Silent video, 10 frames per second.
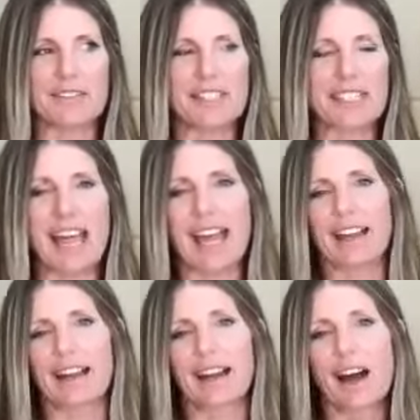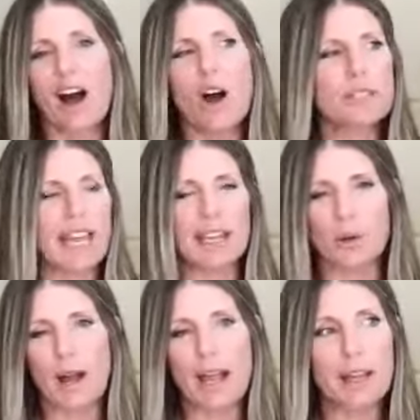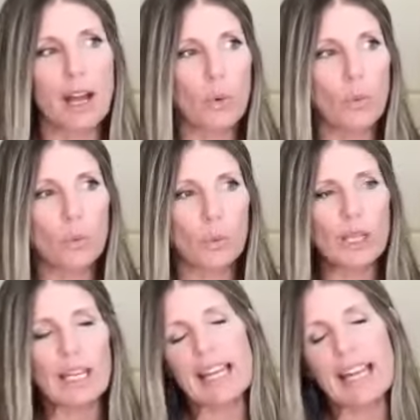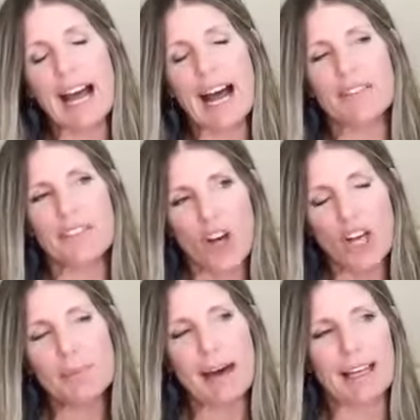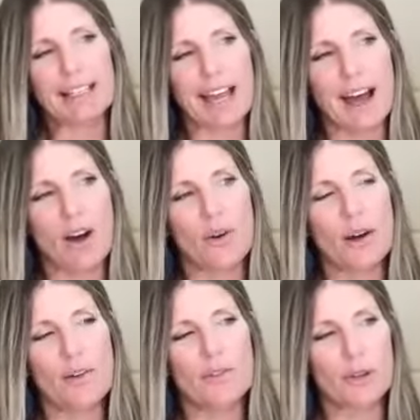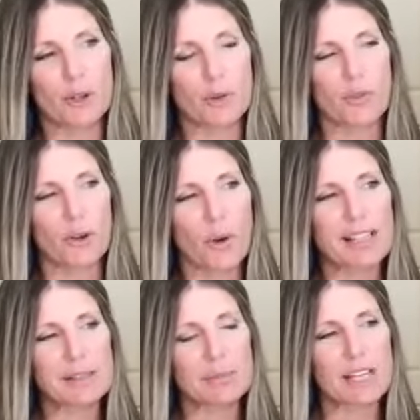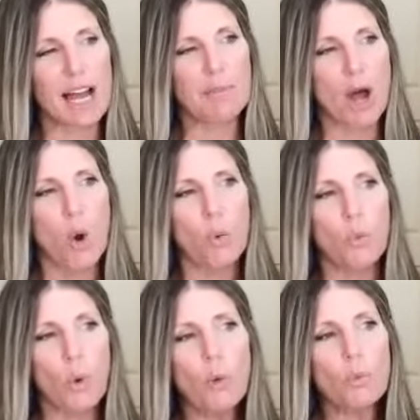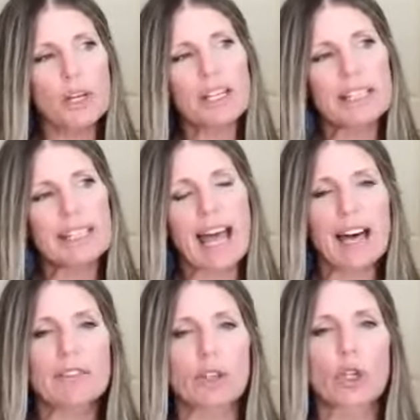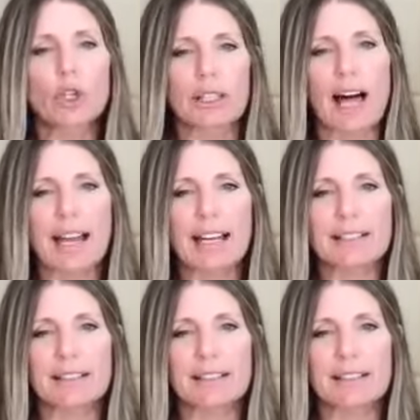of saying, oh, take it away. Really, I've thought about it now for quite some time. What would it have looked like